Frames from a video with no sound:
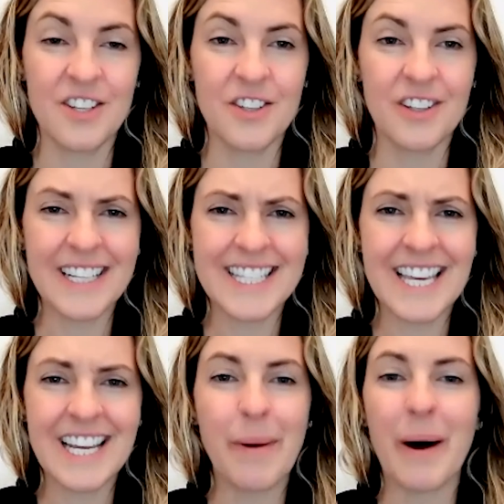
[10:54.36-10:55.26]
Let's
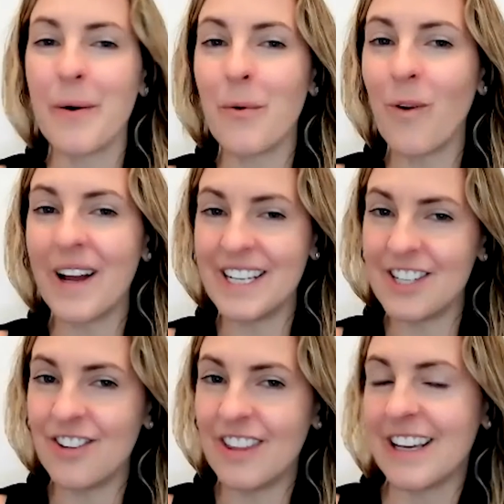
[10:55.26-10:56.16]
think about what do
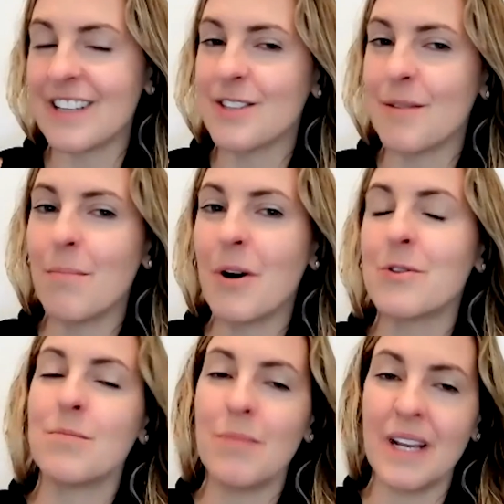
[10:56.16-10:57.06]
you think is the
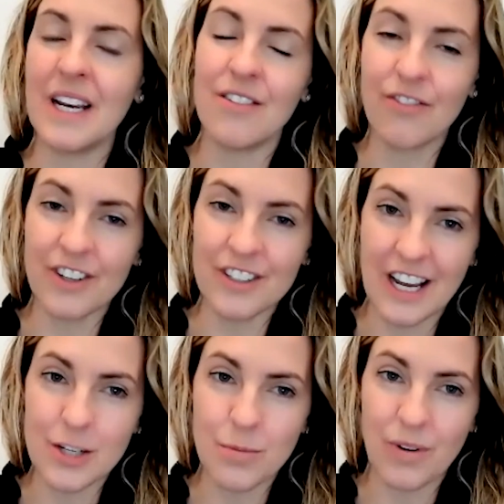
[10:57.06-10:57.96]
most meaningful
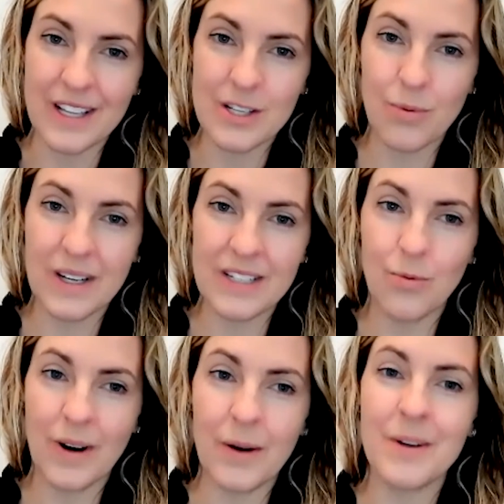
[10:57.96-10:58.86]
touch point? So
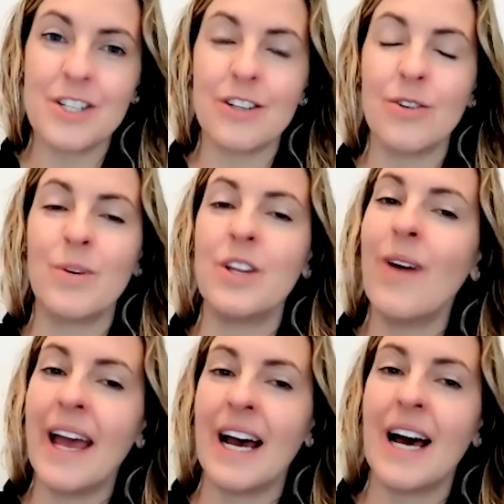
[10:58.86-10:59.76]
what would you, when you
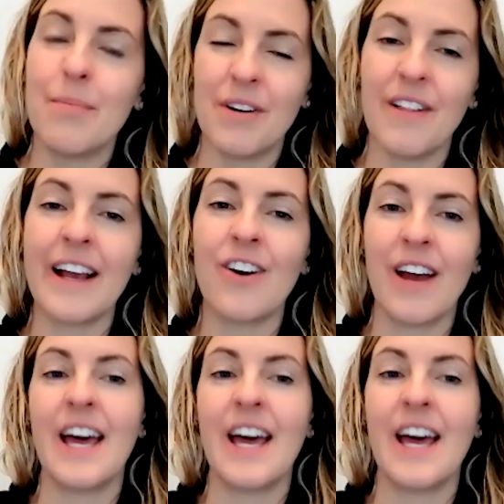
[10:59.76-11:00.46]
hang up, you're like, okay,